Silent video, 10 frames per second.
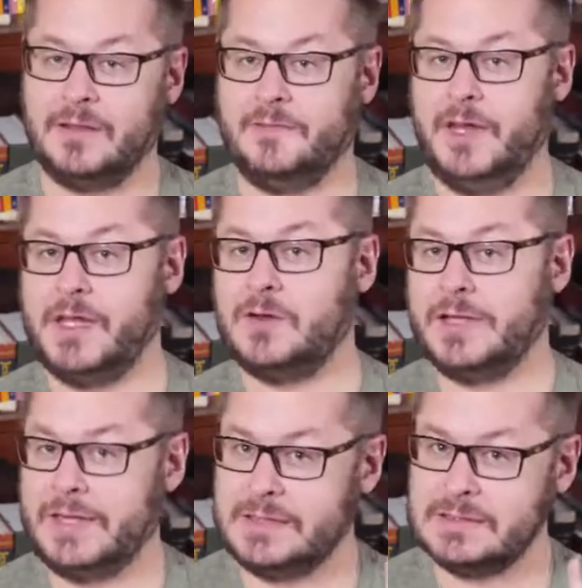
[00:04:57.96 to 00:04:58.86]
The video
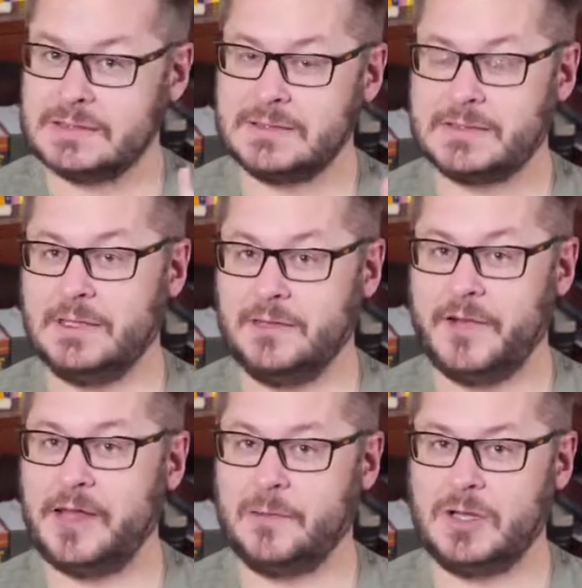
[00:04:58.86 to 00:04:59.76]
is still
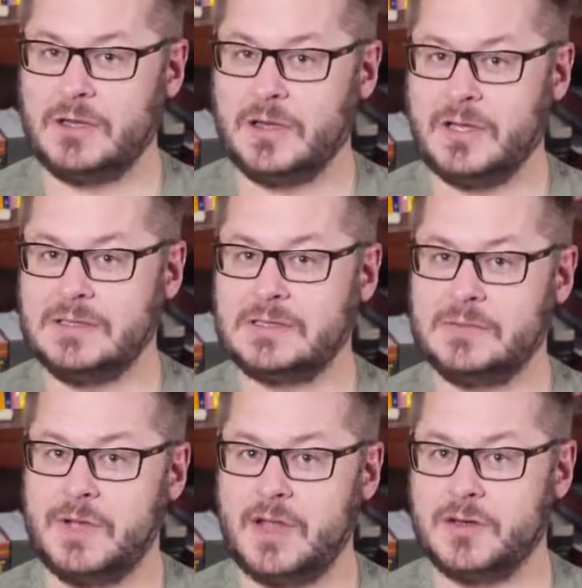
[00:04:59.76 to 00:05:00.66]
available on
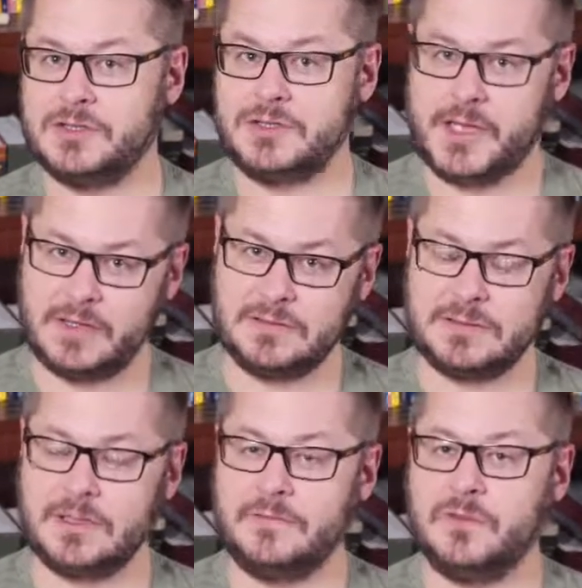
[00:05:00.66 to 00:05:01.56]
some other
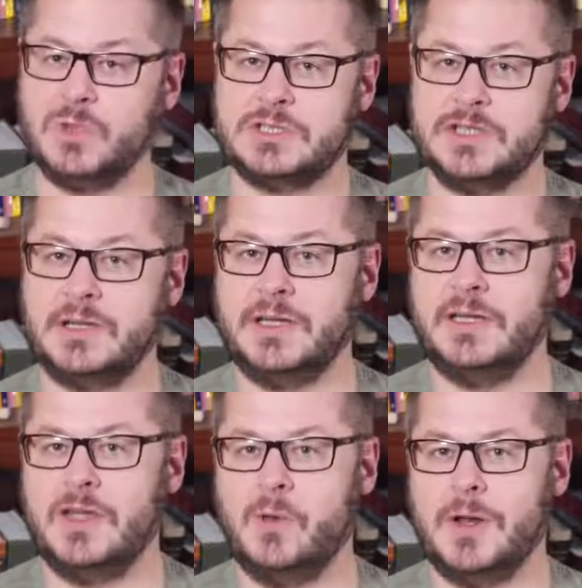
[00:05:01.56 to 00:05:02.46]
channels. Unfortunately,
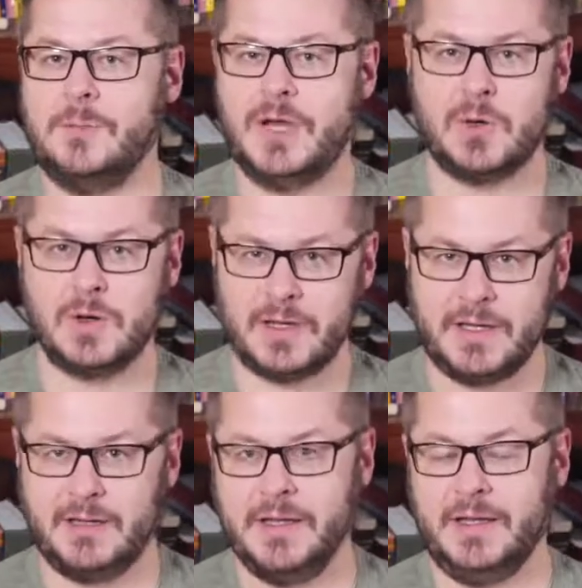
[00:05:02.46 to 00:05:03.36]
no one mirrored
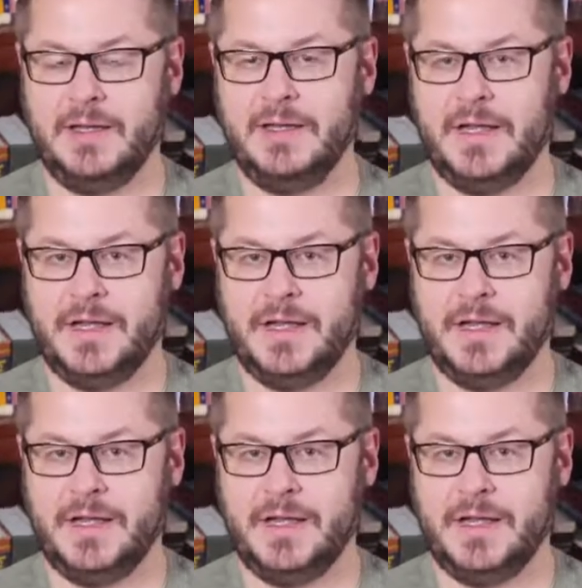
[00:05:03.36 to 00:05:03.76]
it in